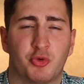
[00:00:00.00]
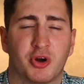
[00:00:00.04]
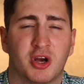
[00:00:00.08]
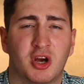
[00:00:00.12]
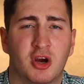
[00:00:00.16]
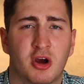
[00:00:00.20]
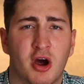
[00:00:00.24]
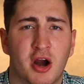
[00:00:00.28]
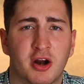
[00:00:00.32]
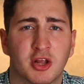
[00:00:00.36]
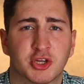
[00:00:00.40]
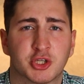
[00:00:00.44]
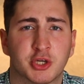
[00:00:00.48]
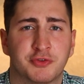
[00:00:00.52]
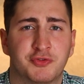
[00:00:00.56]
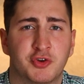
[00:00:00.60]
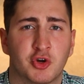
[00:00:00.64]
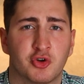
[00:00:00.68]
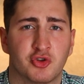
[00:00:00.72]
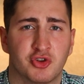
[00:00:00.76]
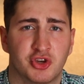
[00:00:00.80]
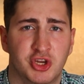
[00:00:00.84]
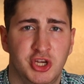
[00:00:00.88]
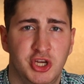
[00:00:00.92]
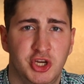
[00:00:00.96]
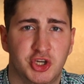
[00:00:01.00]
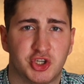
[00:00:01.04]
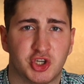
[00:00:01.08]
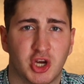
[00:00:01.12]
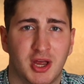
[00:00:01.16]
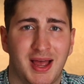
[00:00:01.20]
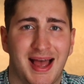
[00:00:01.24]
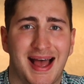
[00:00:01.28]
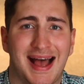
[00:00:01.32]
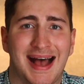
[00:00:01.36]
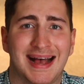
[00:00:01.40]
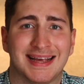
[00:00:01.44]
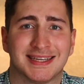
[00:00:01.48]
Regardless of your niche,
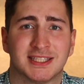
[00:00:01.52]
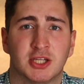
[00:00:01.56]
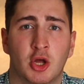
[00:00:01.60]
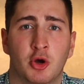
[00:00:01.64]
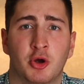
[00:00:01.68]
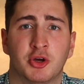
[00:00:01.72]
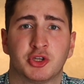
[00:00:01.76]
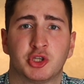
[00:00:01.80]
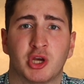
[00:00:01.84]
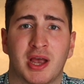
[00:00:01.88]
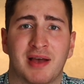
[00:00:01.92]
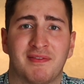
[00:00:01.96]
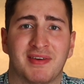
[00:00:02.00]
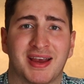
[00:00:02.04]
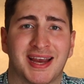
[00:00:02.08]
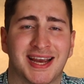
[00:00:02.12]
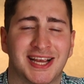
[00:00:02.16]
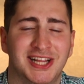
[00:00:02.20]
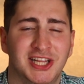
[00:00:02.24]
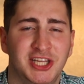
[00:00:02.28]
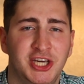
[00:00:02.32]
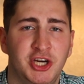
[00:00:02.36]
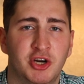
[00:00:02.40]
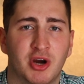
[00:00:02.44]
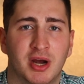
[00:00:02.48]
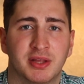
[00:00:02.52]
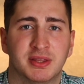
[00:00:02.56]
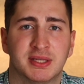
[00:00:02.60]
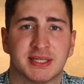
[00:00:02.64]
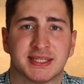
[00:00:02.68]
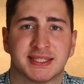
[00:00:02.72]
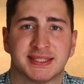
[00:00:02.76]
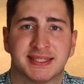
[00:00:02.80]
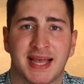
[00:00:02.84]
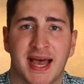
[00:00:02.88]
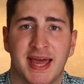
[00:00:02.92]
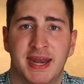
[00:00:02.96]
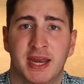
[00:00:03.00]
as long as you have a clear
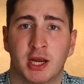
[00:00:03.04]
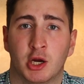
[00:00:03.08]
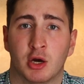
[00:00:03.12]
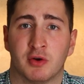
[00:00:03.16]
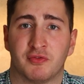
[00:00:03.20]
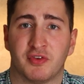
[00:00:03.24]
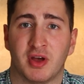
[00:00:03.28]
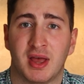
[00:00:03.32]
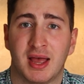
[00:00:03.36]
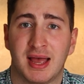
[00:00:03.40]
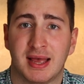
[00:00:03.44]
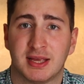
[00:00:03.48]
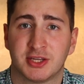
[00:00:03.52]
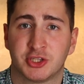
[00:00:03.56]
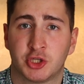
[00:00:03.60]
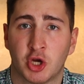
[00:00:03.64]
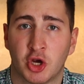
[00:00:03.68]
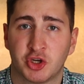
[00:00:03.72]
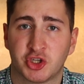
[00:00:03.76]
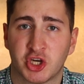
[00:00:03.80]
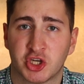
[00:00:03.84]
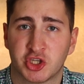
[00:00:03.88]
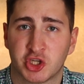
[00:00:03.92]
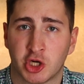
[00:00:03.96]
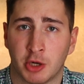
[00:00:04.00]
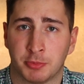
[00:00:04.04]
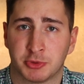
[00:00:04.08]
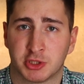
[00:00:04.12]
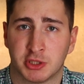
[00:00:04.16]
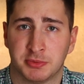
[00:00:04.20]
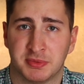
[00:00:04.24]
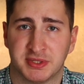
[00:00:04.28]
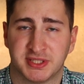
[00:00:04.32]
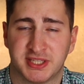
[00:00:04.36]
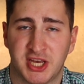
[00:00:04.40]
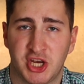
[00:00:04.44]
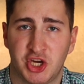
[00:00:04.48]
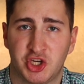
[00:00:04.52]
understanding of search engine
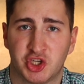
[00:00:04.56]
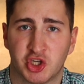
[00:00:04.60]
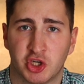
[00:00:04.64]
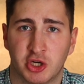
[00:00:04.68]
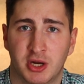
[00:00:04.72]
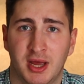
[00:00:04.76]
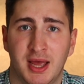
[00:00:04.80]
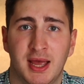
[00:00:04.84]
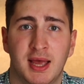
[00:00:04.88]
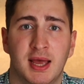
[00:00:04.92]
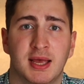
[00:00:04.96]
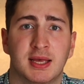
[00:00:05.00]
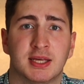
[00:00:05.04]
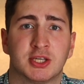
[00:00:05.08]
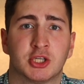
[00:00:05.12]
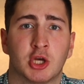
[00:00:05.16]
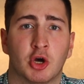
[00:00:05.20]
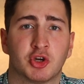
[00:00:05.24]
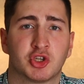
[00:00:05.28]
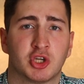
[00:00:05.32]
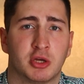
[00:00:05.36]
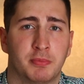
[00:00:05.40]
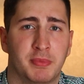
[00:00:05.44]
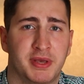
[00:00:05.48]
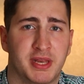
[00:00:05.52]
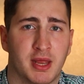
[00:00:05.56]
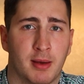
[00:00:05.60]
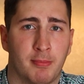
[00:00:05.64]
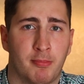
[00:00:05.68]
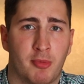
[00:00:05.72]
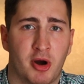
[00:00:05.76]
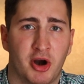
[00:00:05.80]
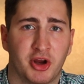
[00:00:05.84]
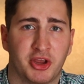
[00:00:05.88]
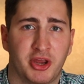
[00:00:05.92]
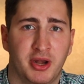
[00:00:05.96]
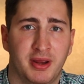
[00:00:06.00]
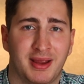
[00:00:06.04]
optimization, social media
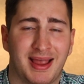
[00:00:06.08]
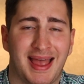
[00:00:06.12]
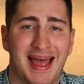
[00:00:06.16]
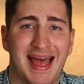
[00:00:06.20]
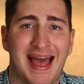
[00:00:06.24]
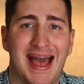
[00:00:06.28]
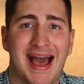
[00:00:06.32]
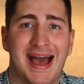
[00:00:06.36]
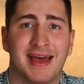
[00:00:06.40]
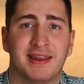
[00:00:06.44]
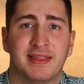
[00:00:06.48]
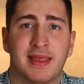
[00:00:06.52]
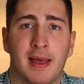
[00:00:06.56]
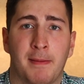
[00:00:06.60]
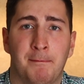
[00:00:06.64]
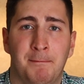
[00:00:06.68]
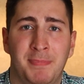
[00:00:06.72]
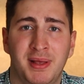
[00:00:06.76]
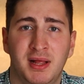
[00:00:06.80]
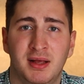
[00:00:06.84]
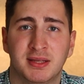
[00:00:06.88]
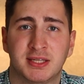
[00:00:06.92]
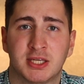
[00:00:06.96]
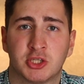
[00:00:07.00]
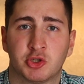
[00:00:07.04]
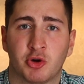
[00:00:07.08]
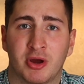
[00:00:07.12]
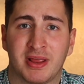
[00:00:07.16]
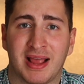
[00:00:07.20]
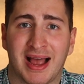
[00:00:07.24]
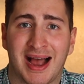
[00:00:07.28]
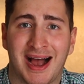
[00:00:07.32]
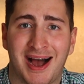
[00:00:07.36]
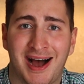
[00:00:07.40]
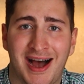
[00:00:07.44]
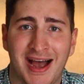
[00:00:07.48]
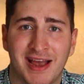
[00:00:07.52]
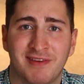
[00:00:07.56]
marketing, and the ability to
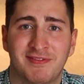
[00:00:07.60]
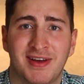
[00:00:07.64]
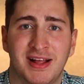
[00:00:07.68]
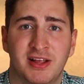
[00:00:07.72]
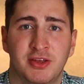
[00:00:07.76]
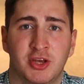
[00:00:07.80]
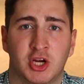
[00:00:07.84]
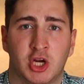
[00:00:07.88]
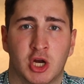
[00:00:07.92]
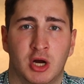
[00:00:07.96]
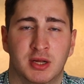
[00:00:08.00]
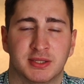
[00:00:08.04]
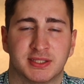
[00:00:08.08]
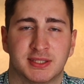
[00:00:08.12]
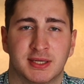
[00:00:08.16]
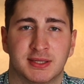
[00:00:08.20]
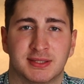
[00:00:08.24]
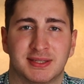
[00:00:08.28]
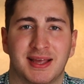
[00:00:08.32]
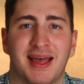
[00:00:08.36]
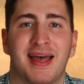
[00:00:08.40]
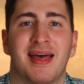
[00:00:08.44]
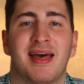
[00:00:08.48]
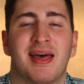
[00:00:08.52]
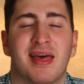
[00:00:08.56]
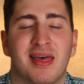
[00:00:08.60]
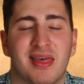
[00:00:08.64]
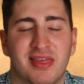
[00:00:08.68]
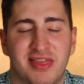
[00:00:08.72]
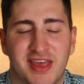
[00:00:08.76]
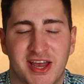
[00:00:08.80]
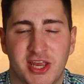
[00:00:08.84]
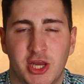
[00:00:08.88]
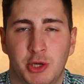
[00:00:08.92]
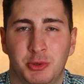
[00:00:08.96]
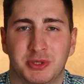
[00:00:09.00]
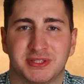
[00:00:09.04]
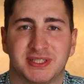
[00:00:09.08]
write high-value content,
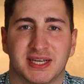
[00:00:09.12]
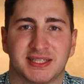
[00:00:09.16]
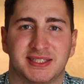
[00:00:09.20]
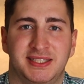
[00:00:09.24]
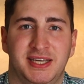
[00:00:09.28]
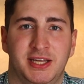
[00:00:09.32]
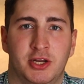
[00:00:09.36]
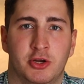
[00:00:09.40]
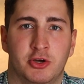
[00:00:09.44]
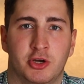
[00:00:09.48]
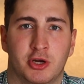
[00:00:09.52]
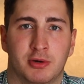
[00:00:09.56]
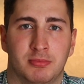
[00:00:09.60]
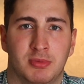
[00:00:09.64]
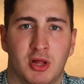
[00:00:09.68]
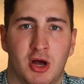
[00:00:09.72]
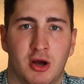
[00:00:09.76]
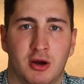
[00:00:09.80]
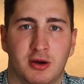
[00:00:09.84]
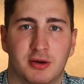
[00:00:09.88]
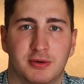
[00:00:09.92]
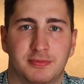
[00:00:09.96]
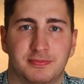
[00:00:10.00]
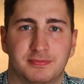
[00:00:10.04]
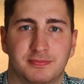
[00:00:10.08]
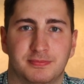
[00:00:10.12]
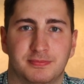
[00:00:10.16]
then you will succeed in your blog.